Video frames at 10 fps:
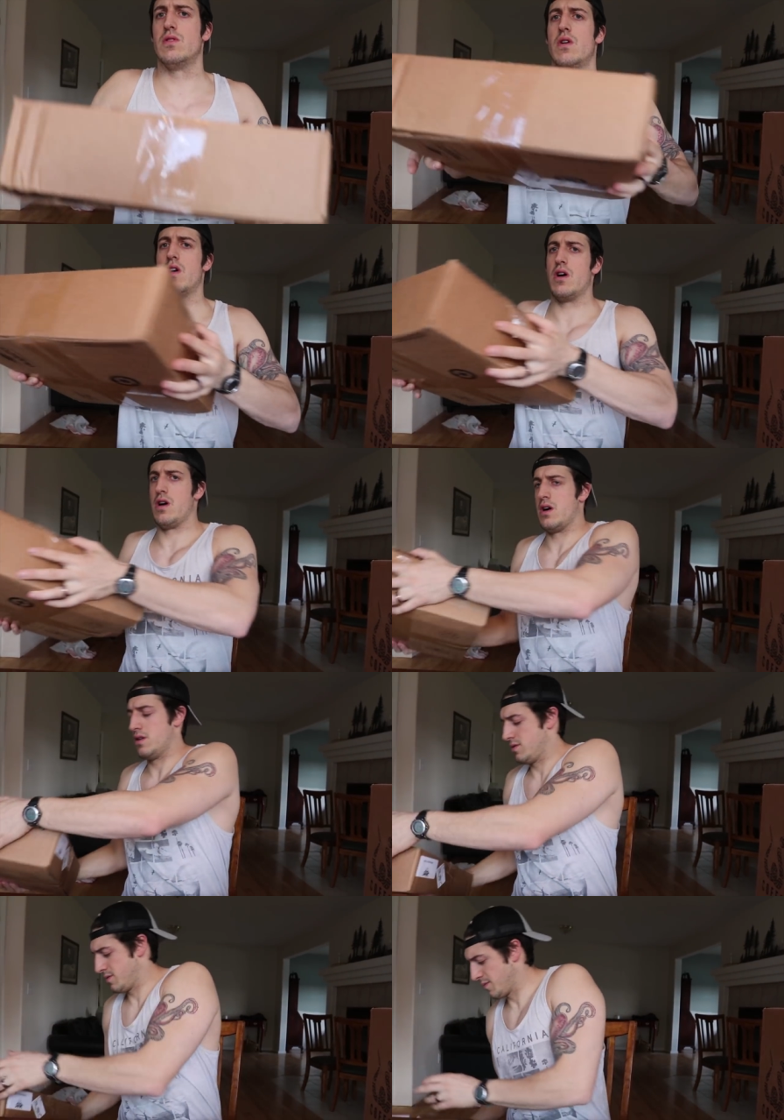Oh.
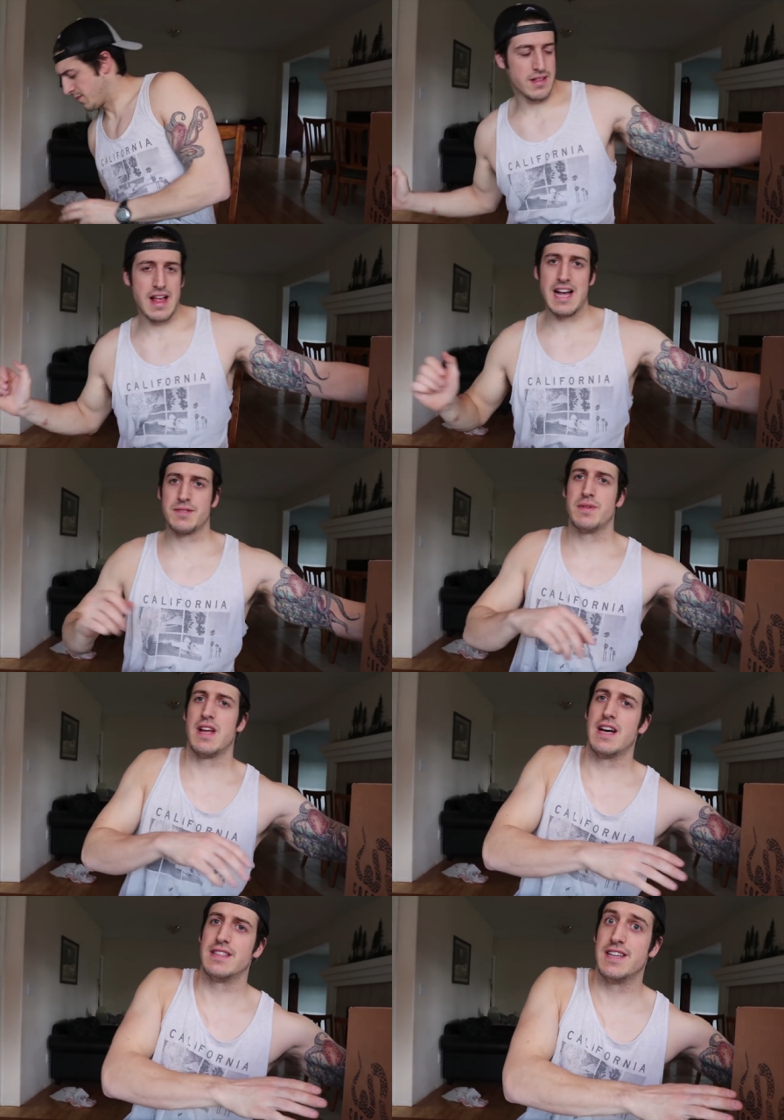And last but
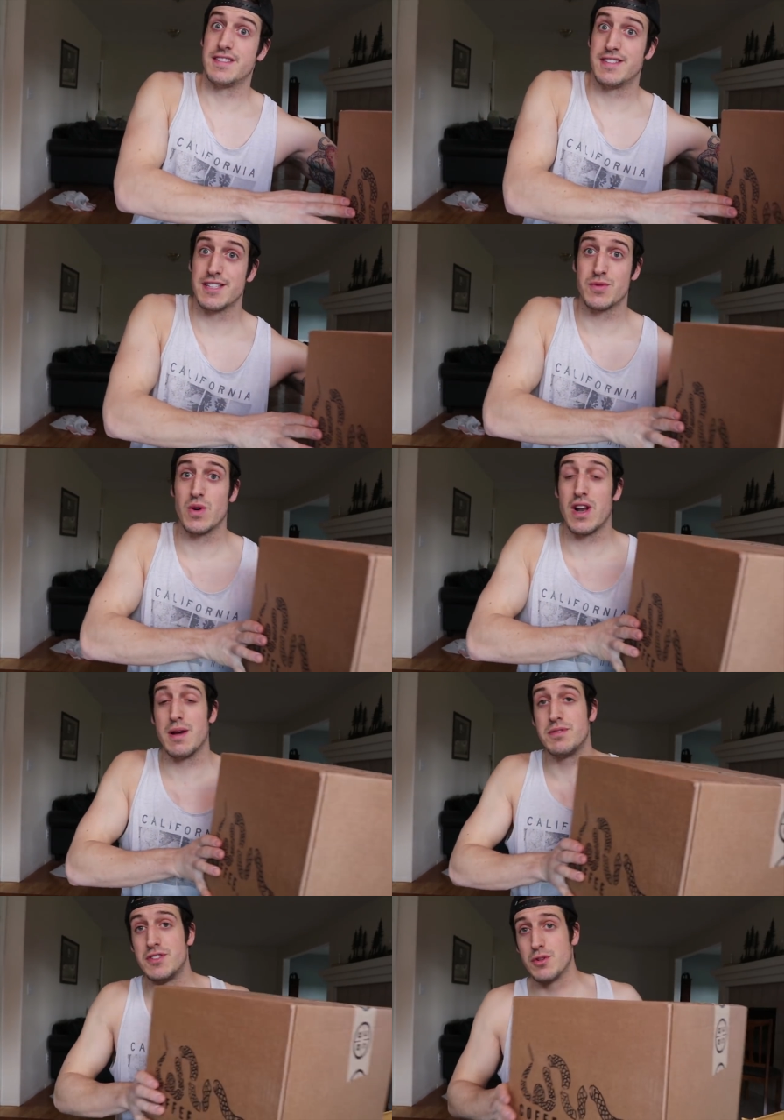not least, this one
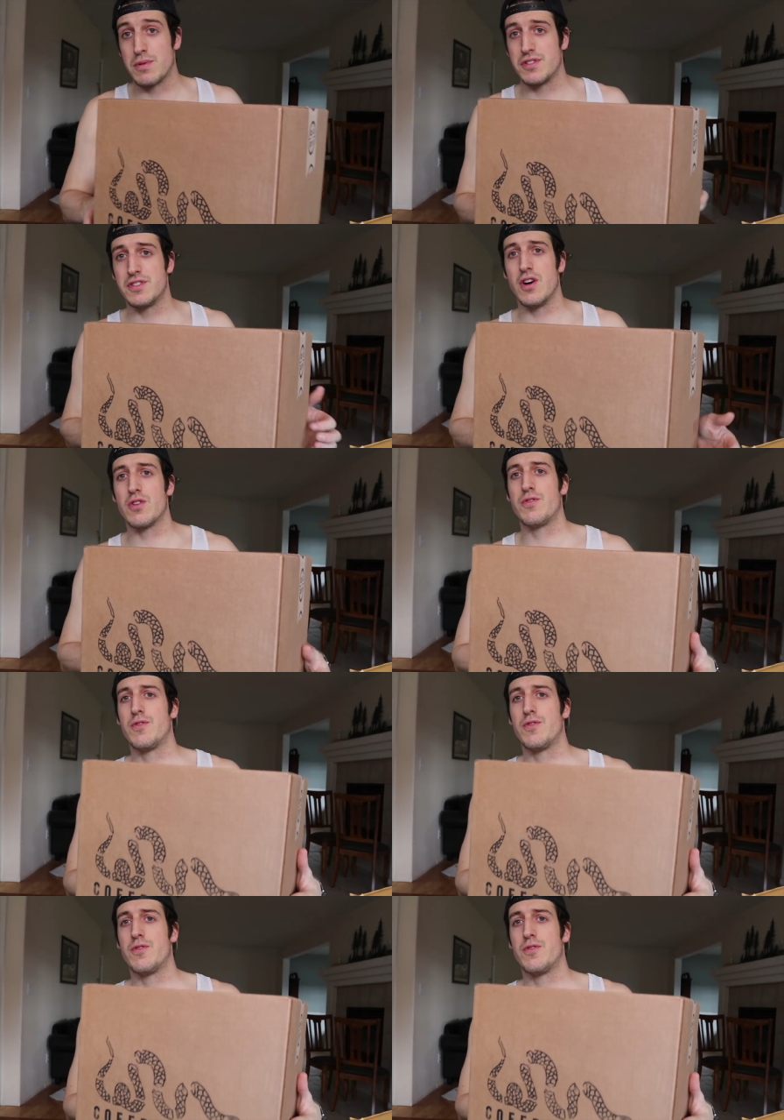I'm super stoked